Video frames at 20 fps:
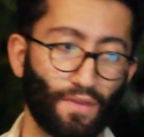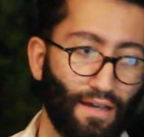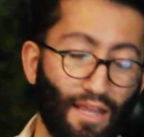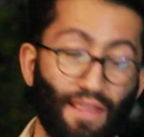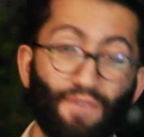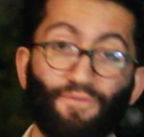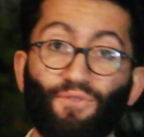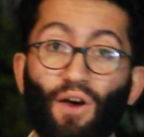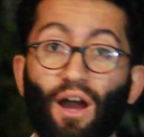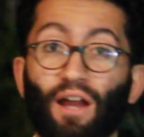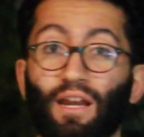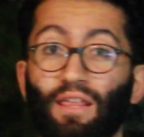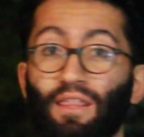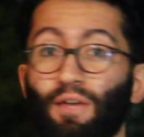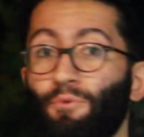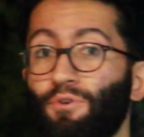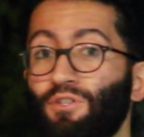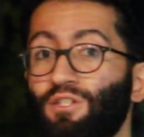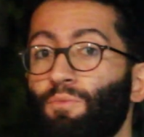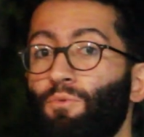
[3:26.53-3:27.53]
And then finally, they
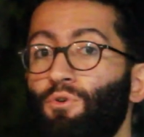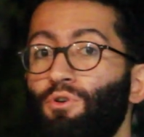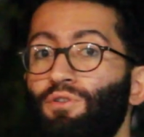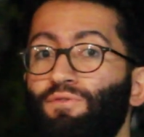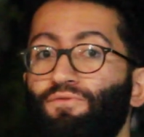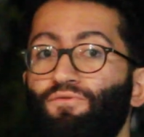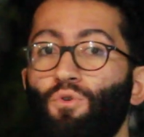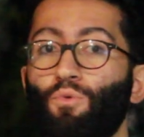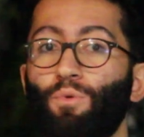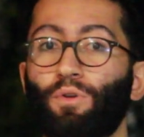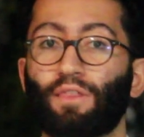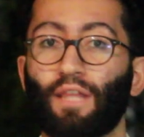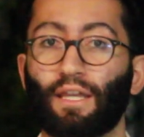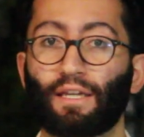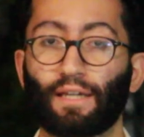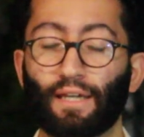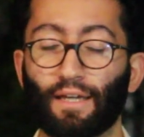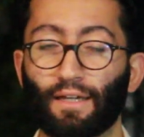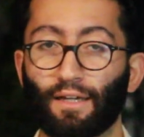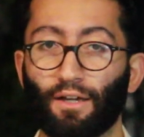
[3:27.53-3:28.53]
want someone who's forward
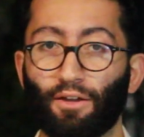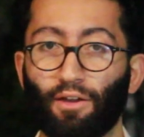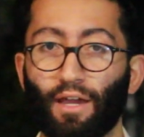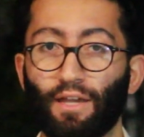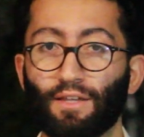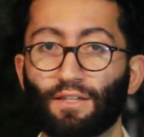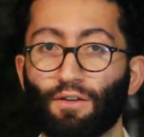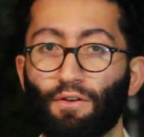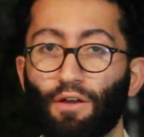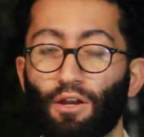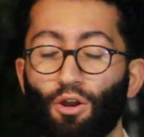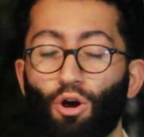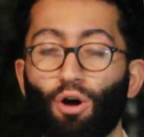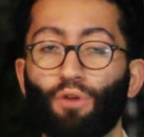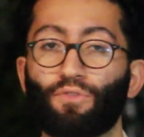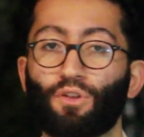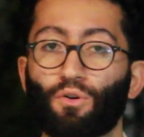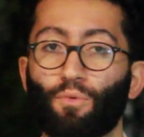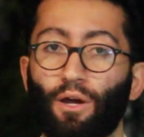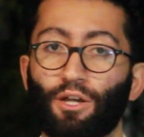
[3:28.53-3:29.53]
thinking, okay? So a lot
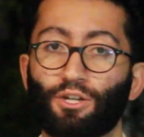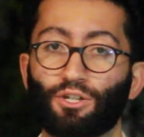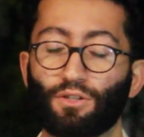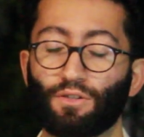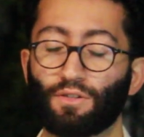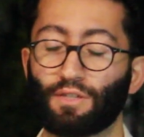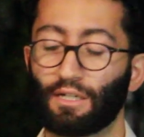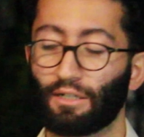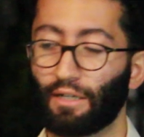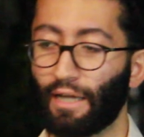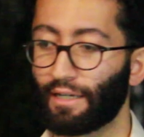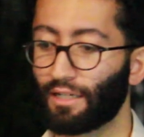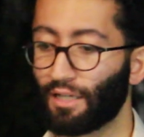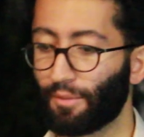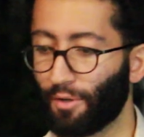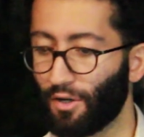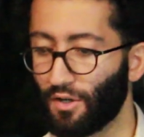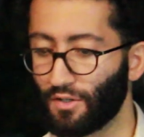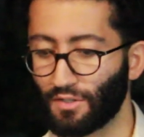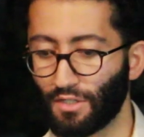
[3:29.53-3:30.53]
of the questions they'll end
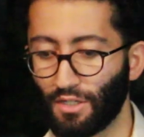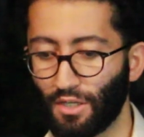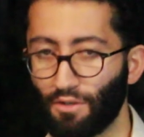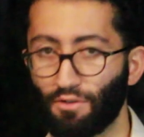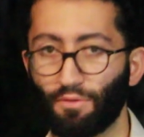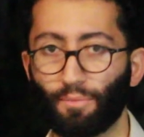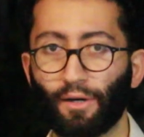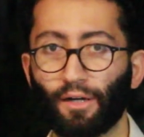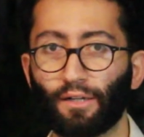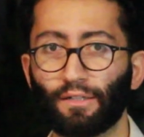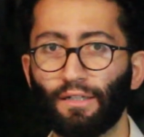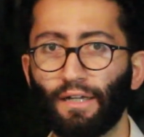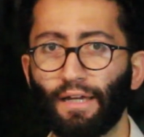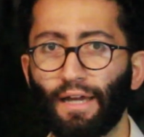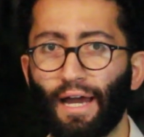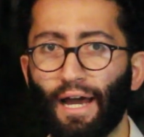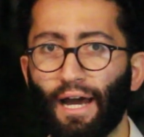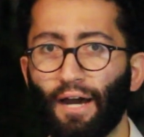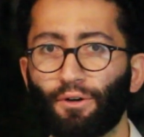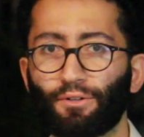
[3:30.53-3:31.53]
up asking you about,
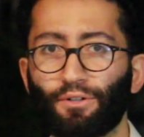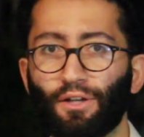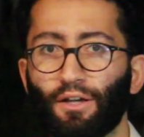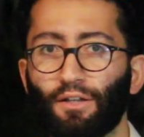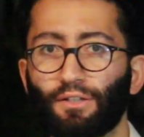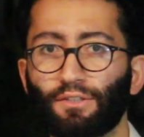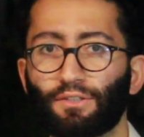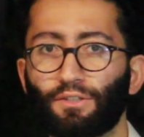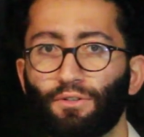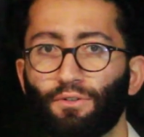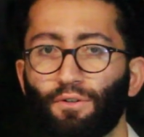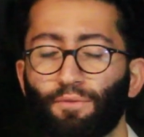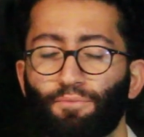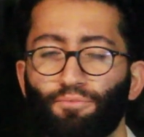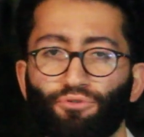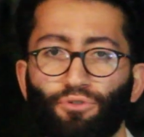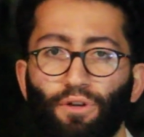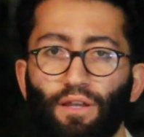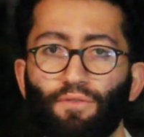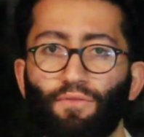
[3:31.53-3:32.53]
how does your
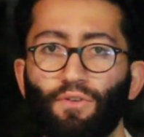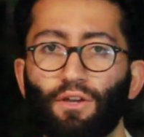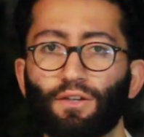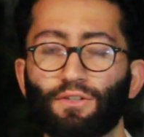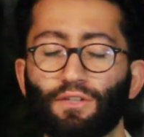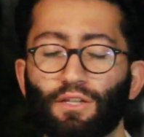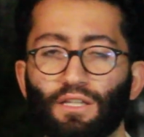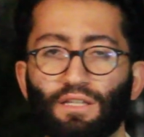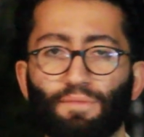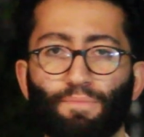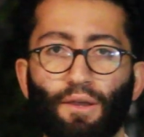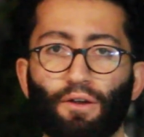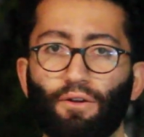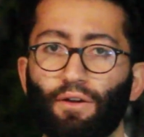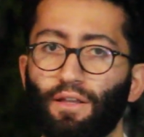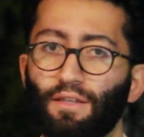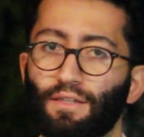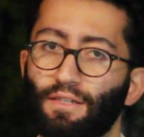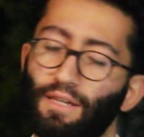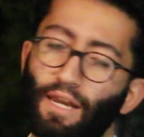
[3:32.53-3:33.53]
previous
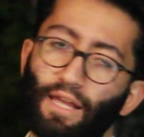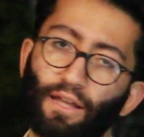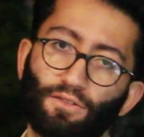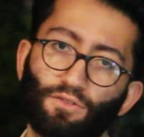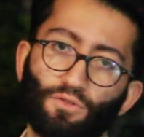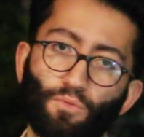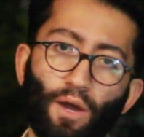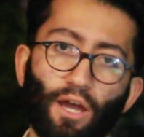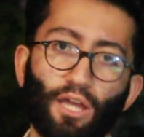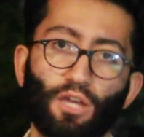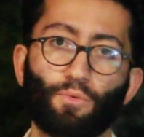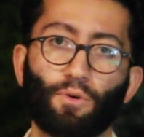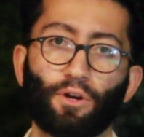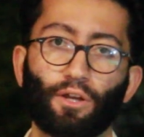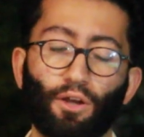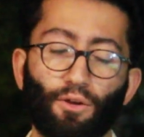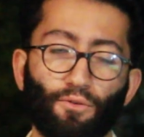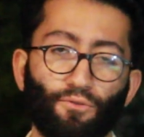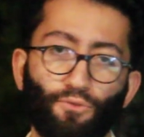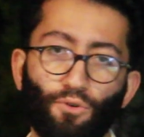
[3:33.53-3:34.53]
experience link to where you
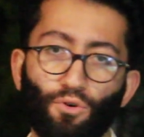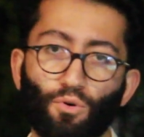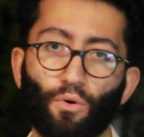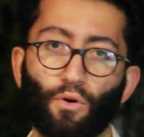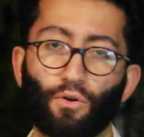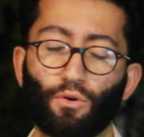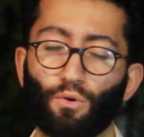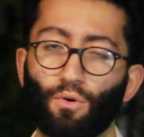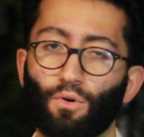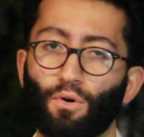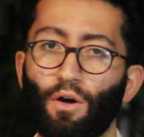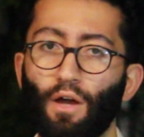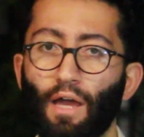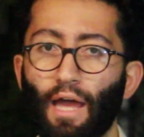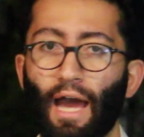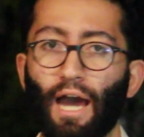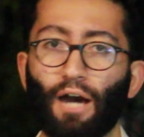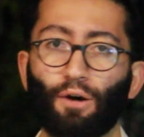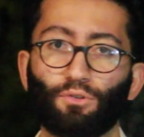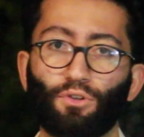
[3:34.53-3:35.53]
want to go forward, or
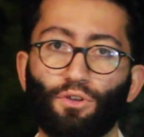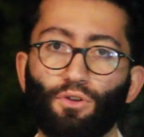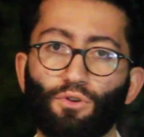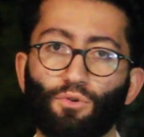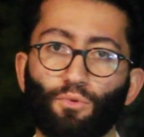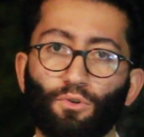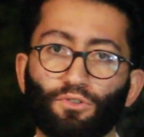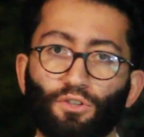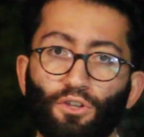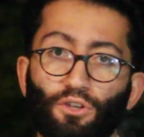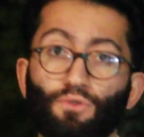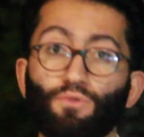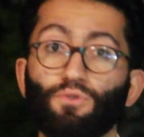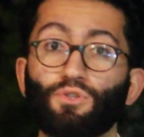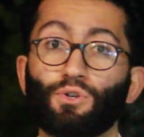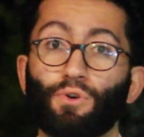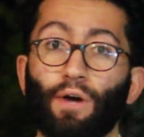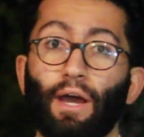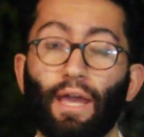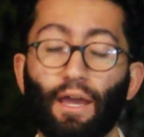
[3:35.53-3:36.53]
how do you want to use
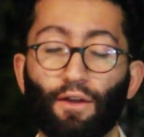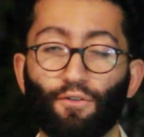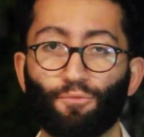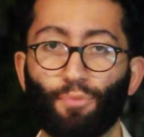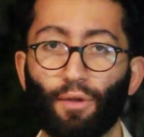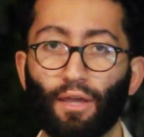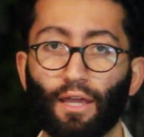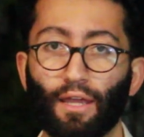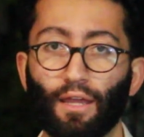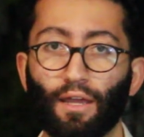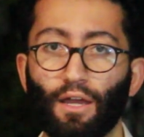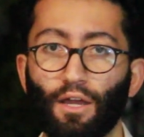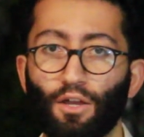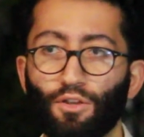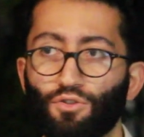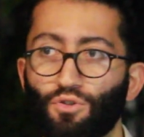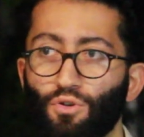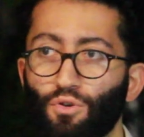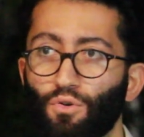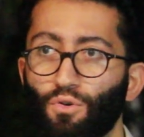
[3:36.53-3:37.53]
your AFP
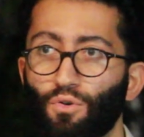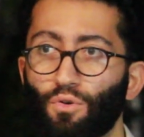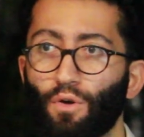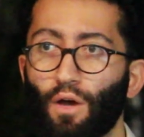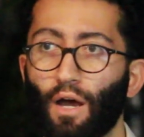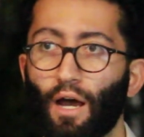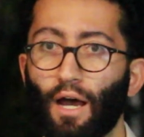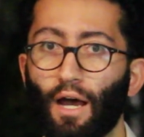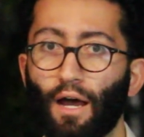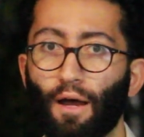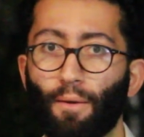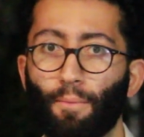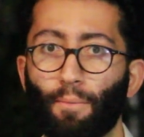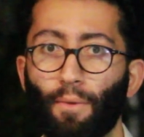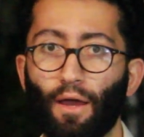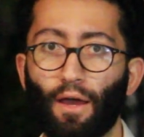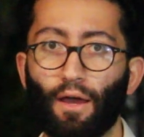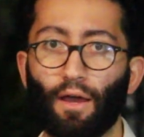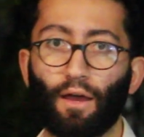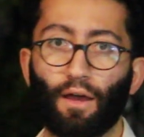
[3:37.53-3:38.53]

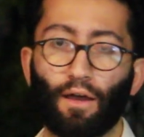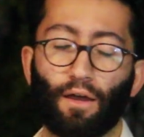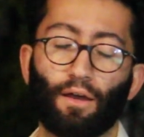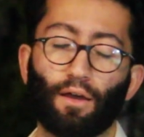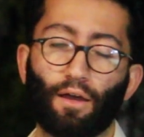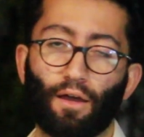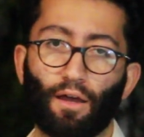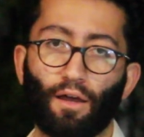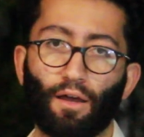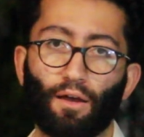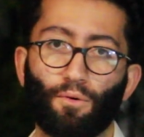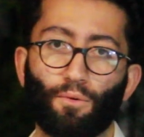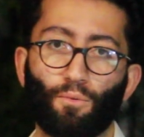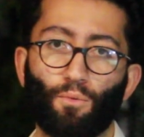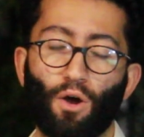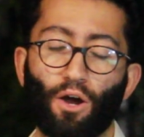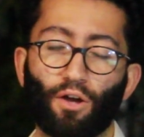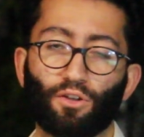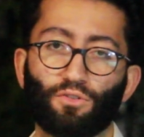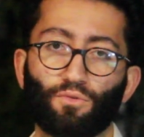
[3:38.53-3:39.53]
to
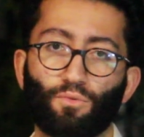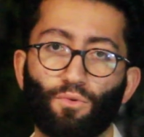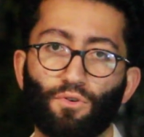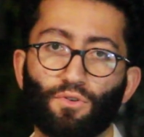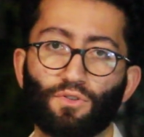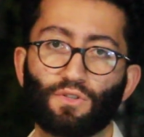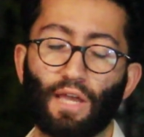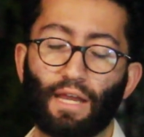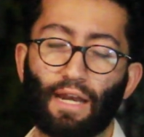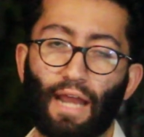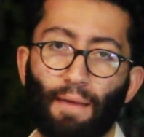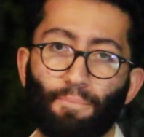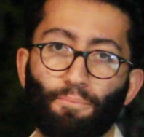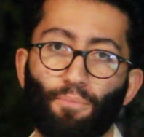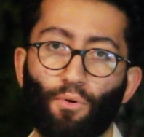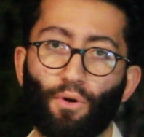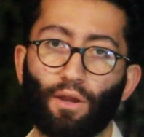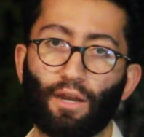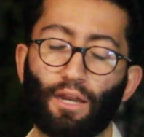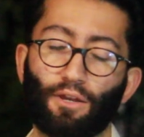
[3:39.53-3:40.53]
work towards an
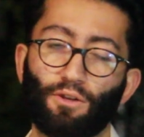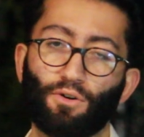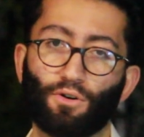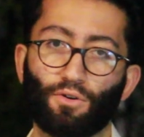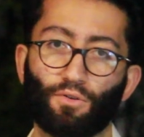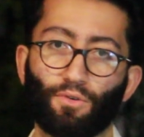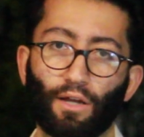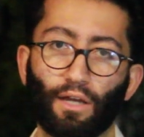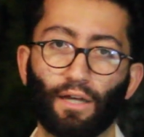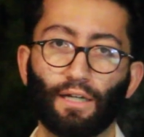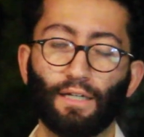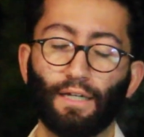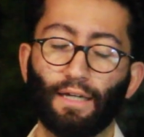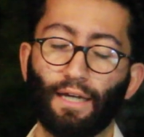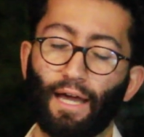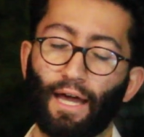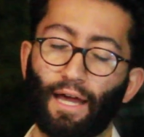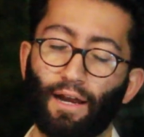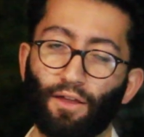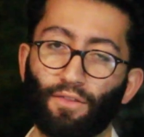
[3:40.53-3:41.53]
endpoint in your career?
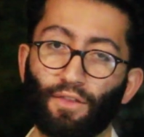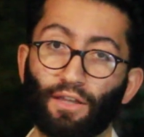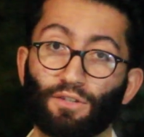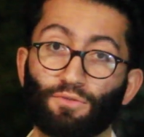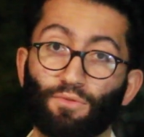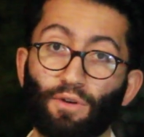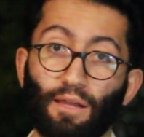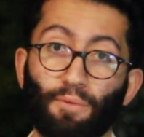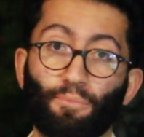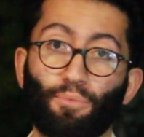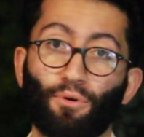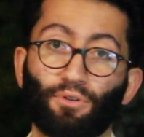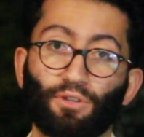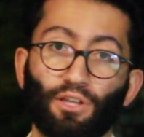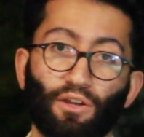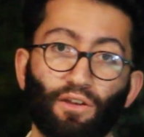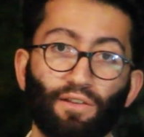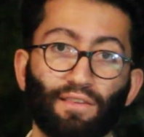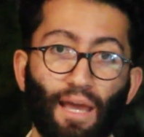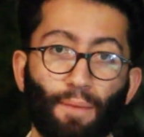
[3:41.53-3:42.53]
And I think it's really important that
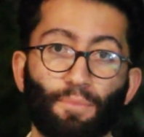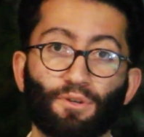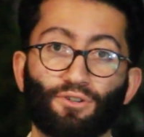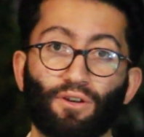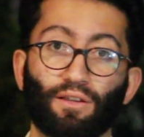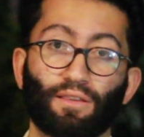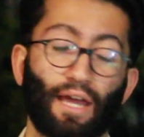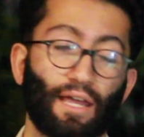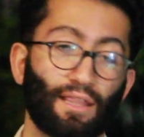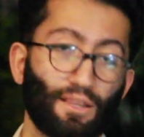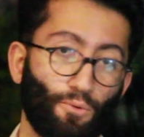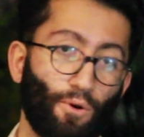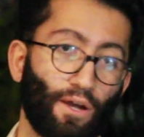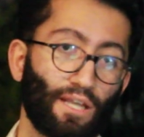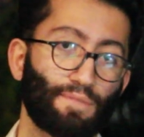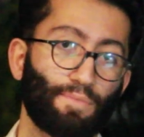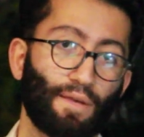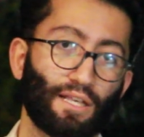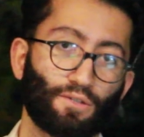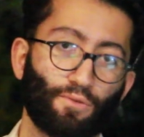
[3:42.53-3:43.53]
you can demonstrate that in the
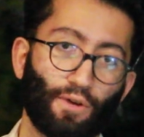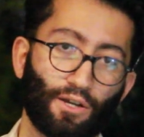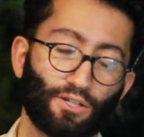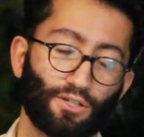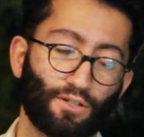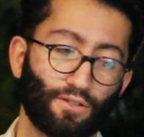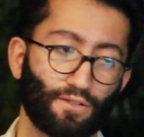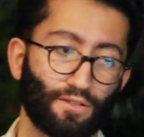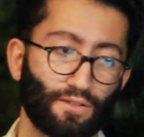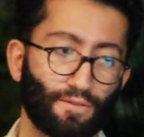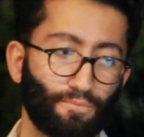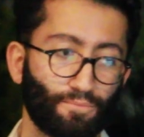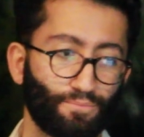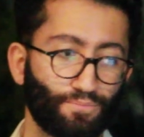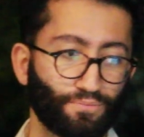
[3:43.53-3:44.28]
white space questions.